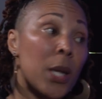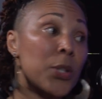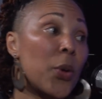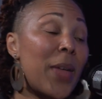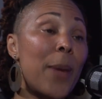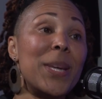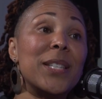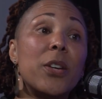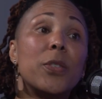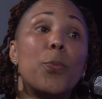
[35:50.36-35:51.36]
so that
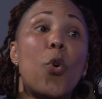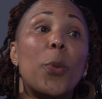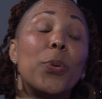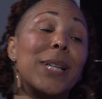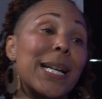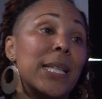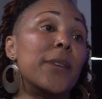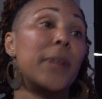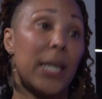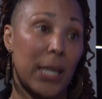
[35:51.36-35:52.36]
means there's more
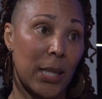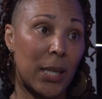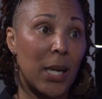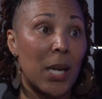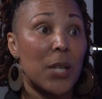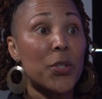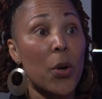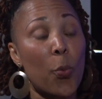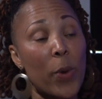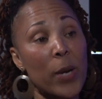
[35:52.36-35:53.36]
productivity.
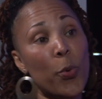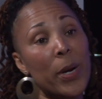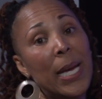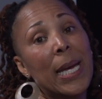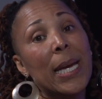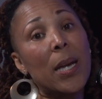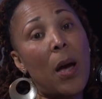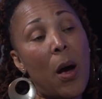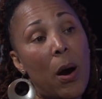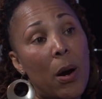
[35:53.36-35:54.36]
So when we're in
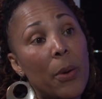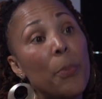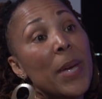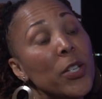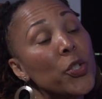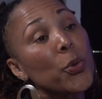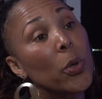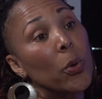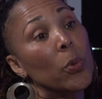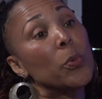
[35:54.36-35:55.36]
our
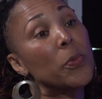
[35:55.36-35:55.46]
menstrual